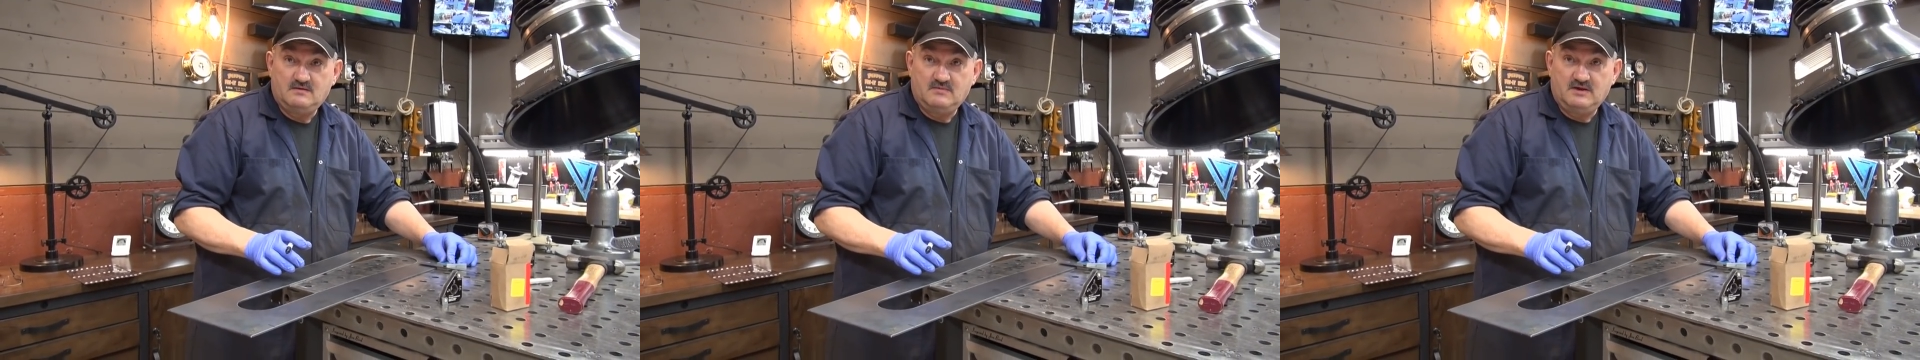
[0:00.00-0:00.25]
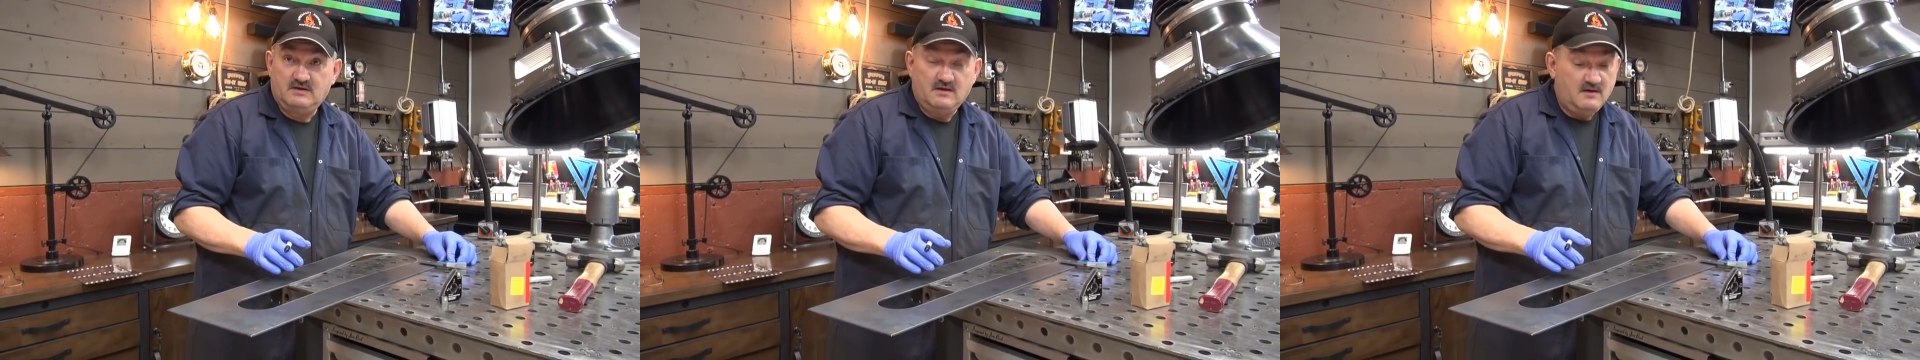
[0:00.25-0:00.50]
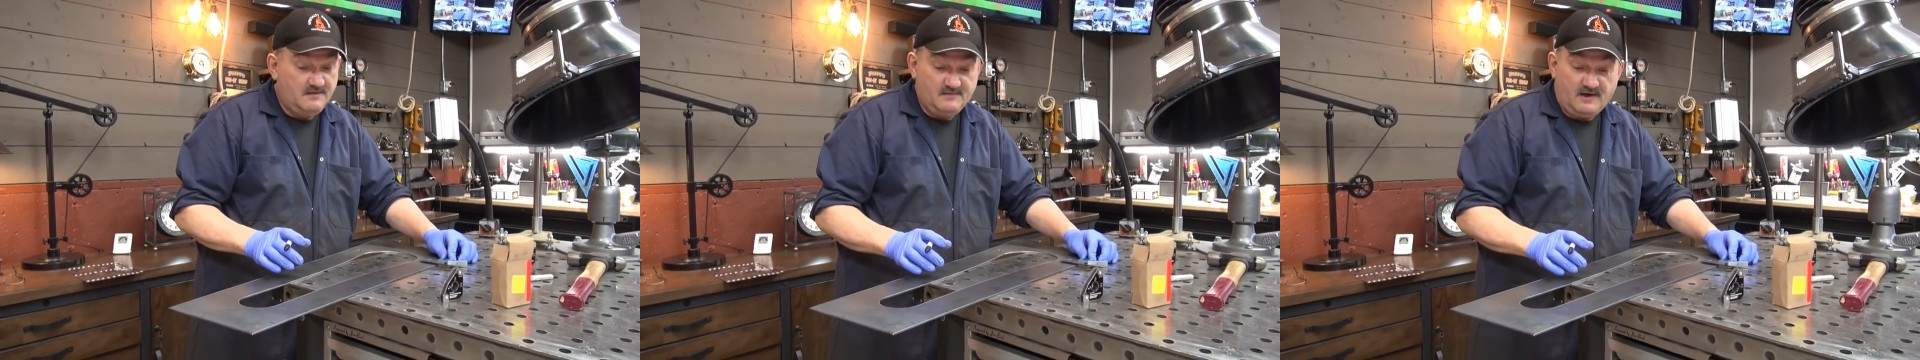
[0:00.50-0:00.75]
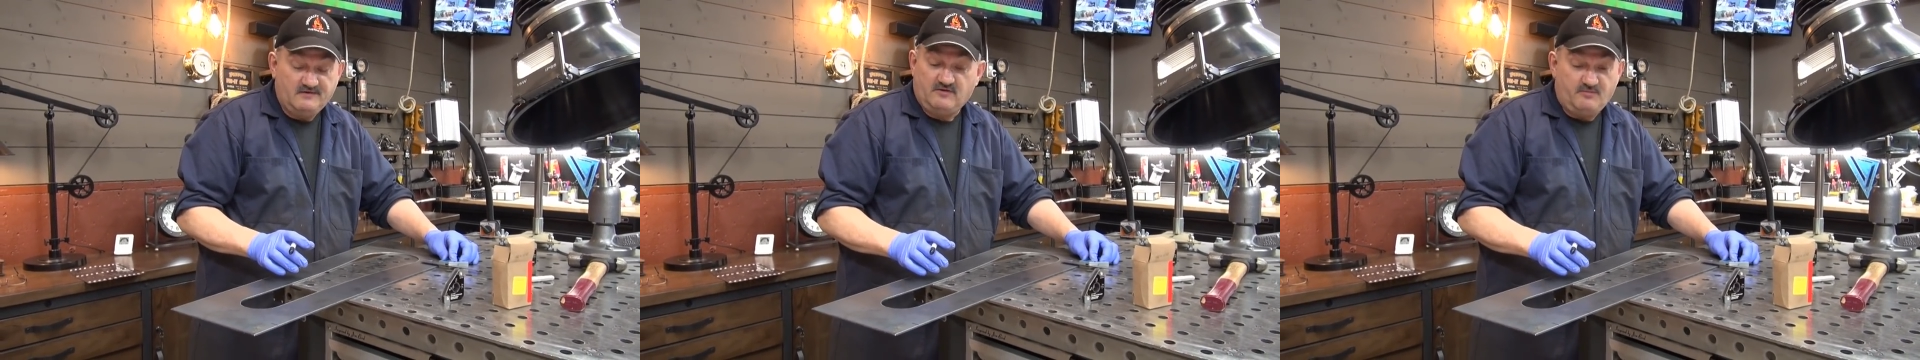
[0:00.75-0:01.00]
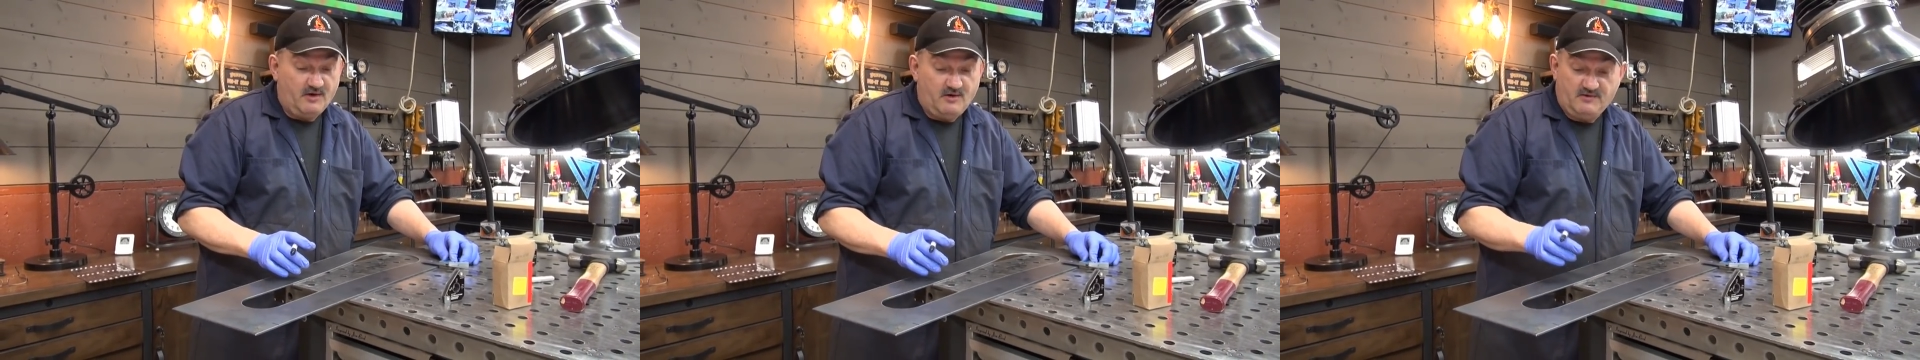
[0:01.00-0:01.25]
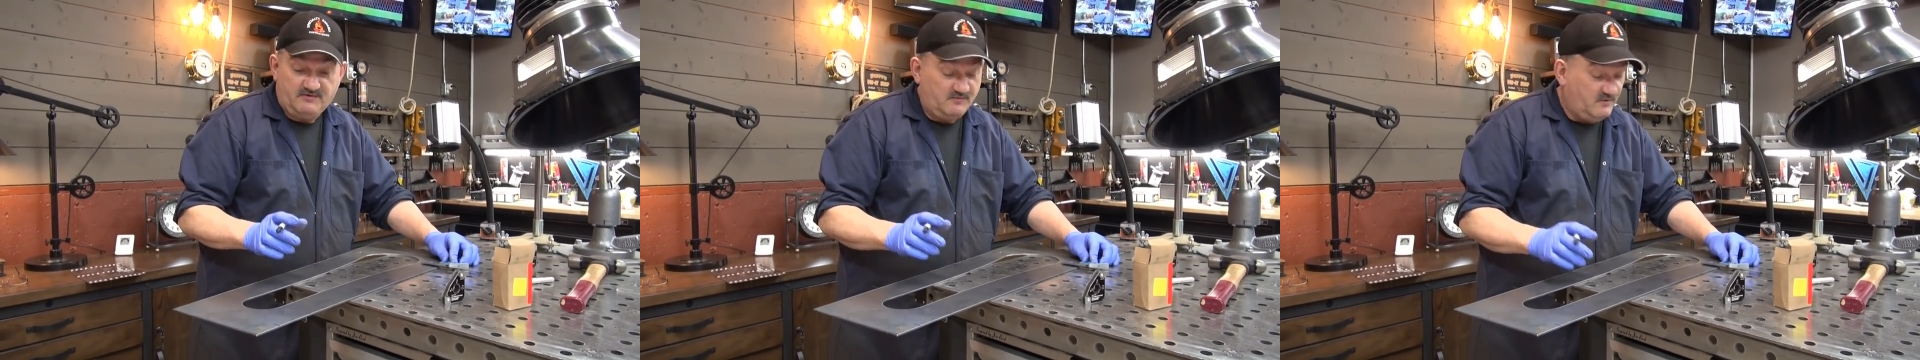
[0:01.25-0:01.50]
I mean, I
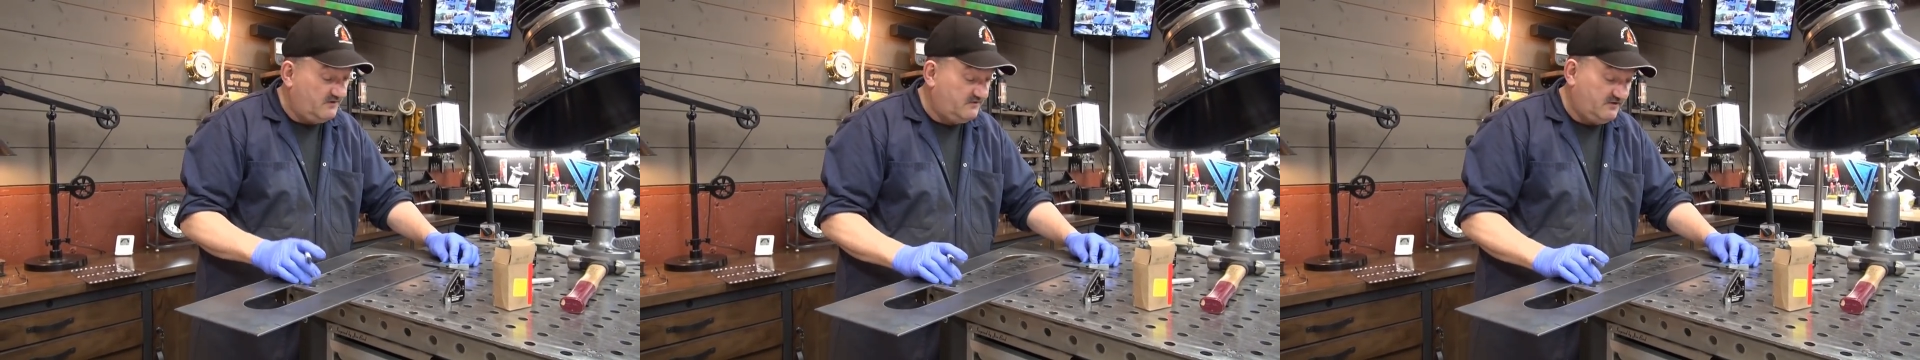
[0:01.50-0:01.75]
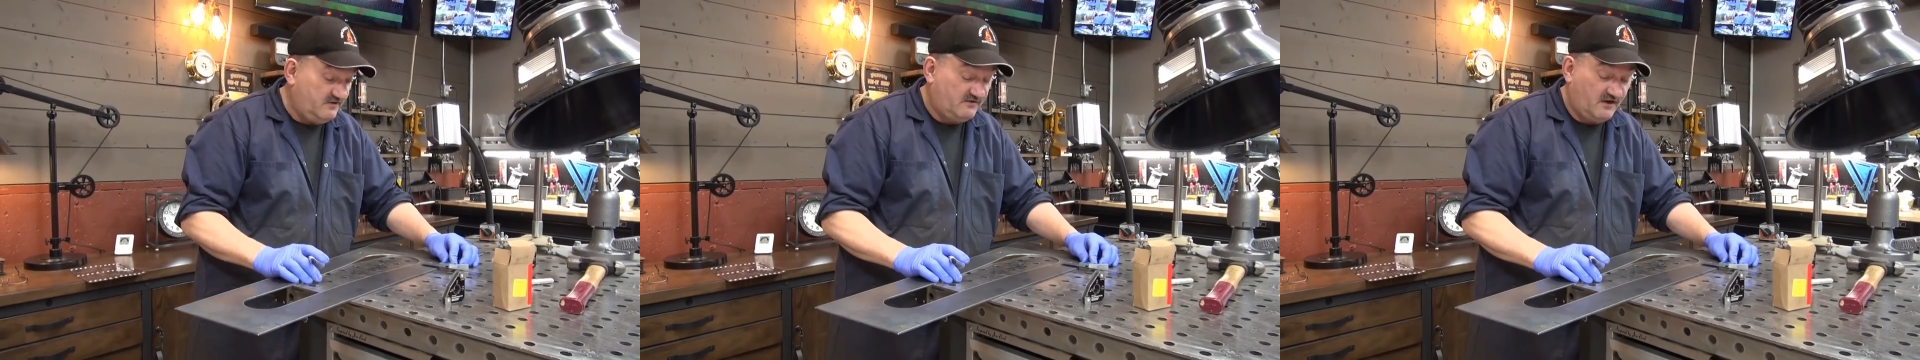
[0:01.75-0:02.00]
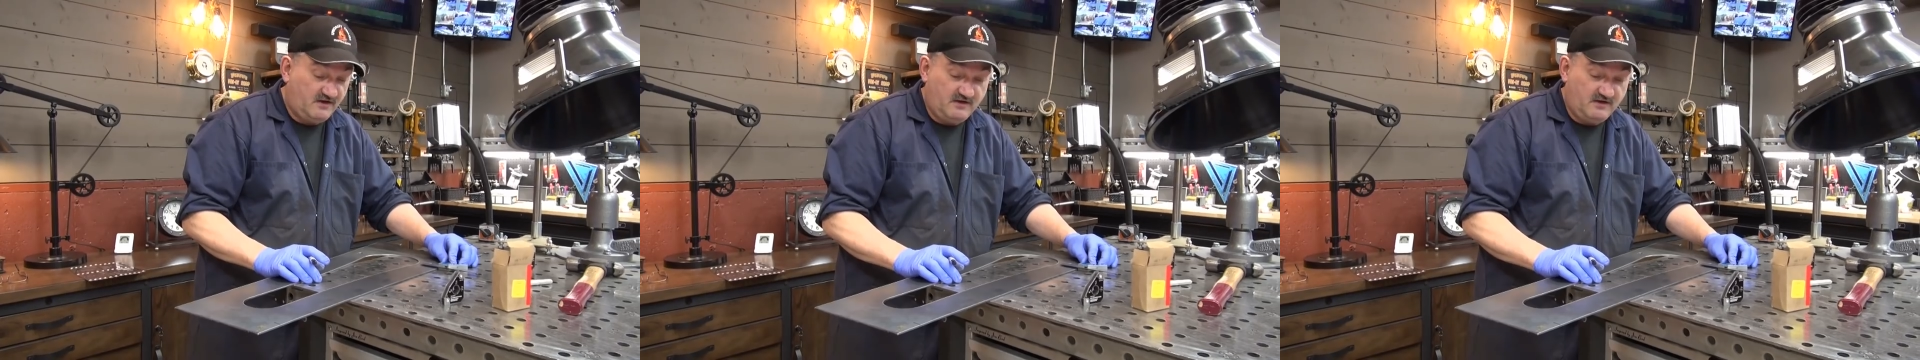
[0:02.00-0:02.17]
suppose in one sense I